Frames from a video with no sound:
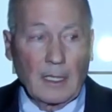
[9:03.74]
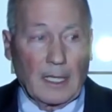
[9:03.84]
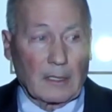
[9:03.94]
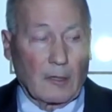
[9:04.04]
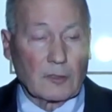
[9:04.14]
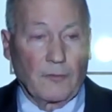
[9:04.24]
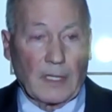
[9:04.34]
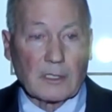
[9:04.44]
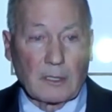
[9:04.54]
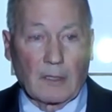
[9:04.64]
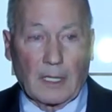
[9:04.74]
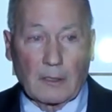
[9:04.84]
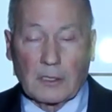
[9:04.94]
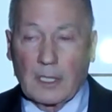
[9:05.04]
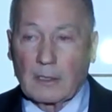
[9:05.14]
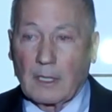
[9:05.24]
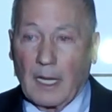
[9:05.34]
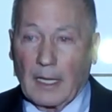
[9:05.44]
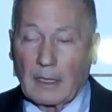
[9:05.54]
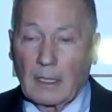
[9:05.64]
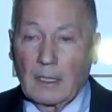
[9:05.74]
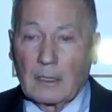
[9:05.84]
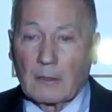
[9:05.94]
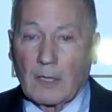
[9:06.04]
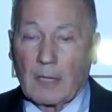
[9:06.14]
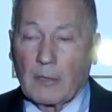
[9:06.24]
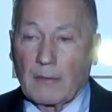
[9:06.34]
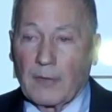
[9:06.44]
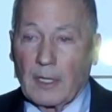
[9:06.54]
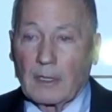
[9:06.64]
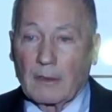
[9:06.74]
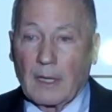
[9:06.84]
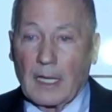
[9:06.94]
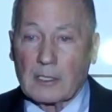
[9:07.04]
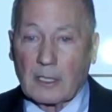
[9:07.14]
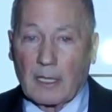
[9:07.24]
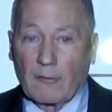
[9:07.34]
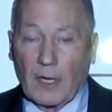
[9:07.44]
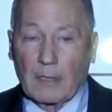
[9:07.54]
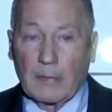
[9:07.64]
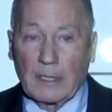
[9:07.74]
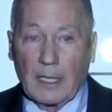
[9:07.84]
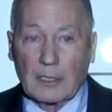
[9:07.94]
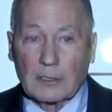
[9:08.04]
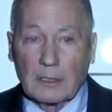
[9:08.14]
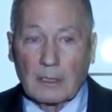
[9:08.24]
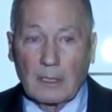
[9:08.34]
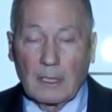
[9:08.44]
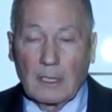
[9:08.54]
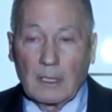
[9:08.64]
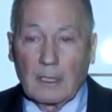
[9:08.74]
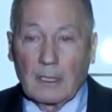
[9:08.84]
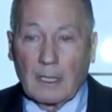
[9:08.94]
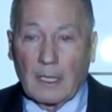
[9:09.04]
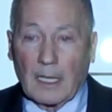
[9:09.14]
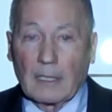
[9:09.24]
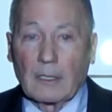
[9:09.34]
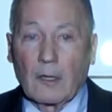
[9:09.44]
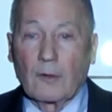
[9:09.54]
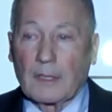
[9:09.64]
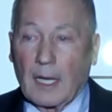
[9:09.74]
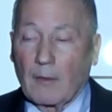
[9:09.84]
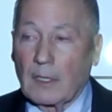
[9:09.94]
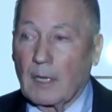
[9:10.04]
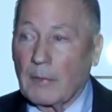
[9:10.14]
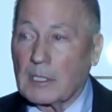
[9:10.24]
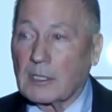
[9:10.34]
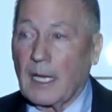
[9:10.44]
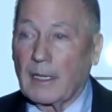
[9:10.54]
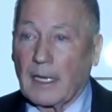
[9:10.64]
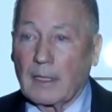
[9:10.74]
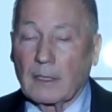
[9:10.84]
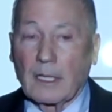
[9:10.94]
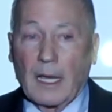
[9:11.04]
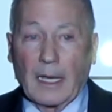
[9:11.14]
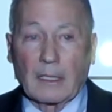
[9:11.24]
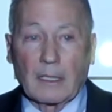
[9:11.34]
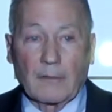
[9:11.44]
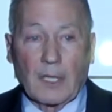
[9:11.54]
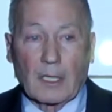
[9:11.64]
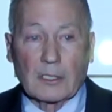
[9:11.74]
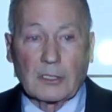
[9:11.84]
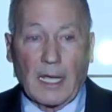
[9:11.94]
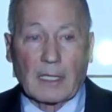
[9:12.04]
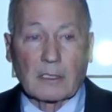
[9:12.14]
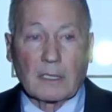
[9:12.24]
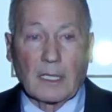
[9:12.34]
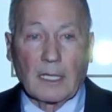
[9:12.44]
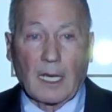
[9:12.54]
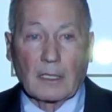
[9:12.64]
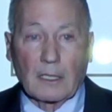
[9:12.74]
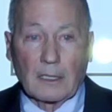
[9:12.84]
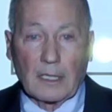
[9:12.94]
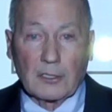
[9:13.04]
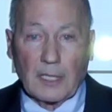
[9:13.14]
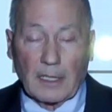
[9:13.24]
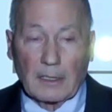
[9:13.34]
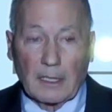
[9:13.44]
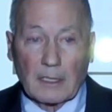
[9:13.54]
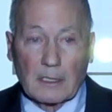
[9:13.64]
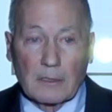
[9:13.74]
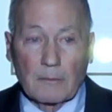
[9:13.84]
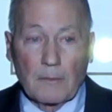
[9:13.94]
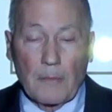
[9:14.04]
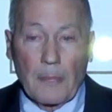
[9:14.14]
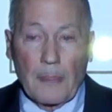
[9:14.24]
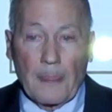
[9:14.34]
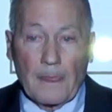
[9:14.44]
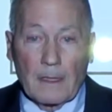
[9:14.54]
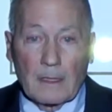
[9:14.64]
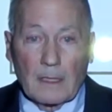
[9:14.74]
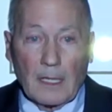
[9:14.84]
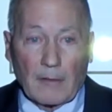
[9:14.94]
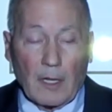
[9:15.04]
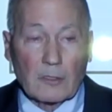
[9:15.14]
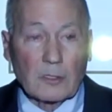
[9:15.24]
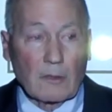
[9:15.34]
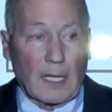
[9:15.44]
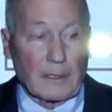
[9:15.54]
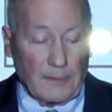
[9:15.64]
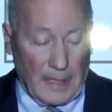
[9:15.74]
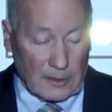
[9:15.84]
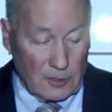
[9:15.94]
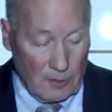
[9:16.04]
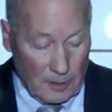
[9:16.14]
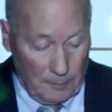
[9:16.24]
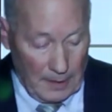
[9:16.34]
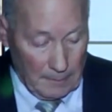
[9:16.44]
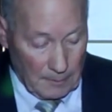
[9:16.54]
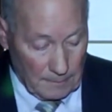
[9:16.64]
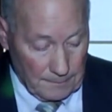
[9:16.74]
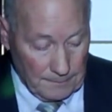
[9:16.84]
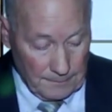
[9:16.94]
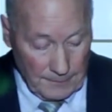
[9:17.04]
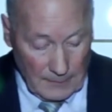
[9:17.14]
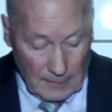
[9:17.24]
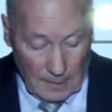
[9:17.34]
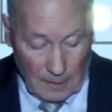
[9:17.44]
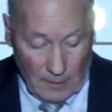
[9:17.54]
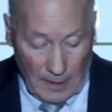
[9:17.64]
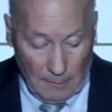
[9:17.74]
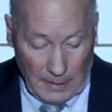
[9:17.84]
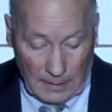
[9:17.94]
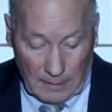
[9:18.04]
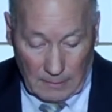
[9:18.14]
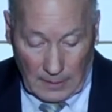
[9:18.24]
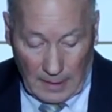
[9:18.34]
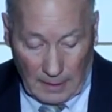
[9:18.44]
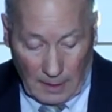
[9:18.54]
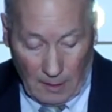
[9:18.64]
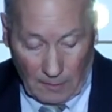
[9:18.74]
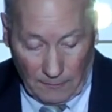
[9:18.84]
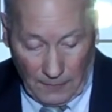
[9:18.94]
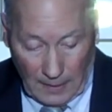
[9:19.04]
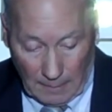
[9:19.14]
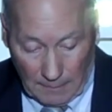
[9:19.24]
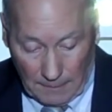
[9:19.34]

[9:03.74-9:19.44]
and Coach Vince Dooley, who's here tonight, to write me a very nice letter of recommendation. And I know that I would not be standing here tonight if Dr. Jackson had not initiated this. I would also like to thank two other people who helped me to get into the Hall of Fame.